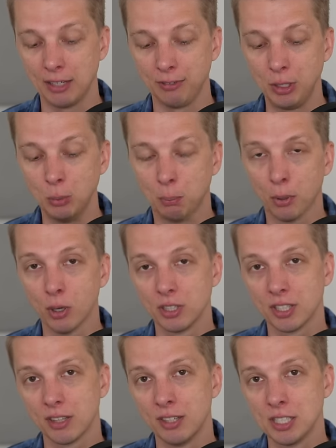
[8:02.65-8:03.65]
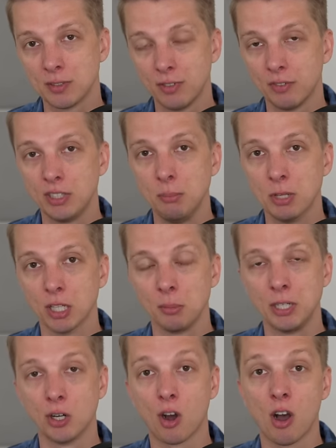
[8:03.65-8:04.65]
if you put this 50
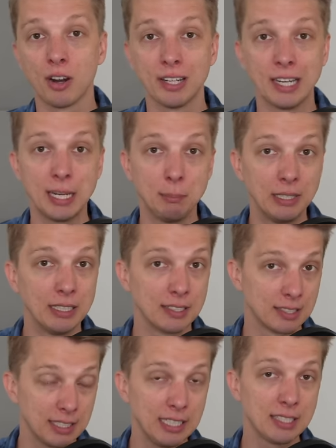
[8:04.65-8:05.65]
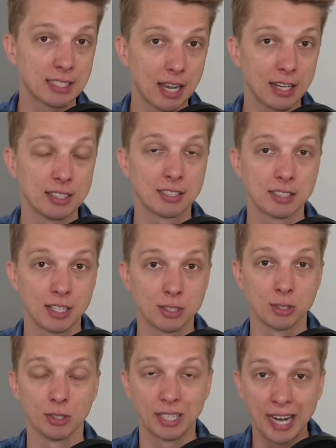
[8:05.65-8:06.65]
millimeter on an APS-C size
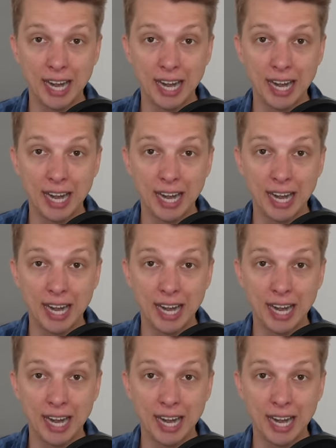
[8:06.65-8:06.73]
censored